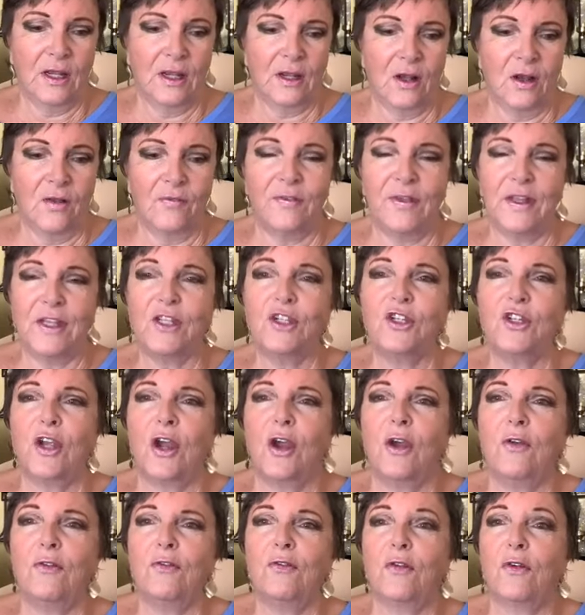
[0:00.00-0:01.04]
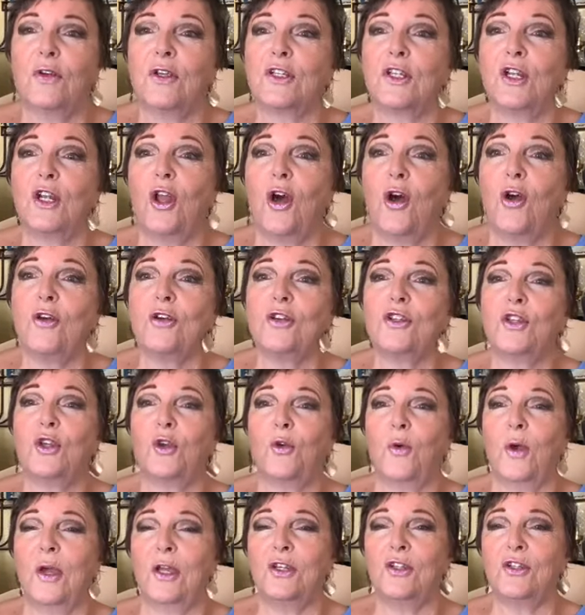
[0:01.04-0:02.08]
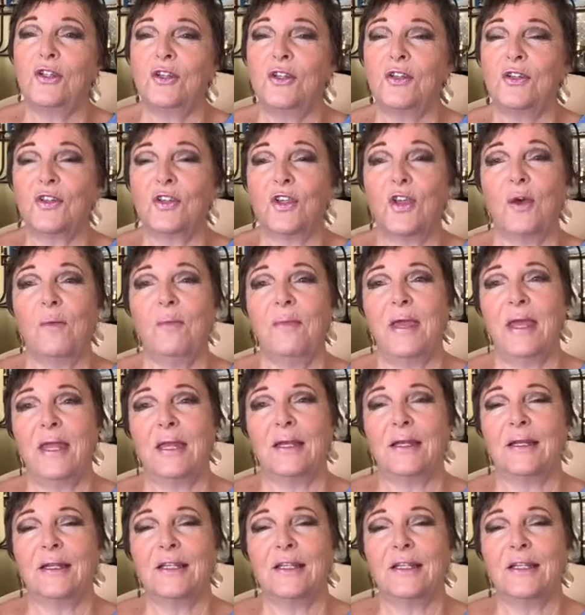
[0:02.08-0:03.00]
on this show for as long as the questions come in.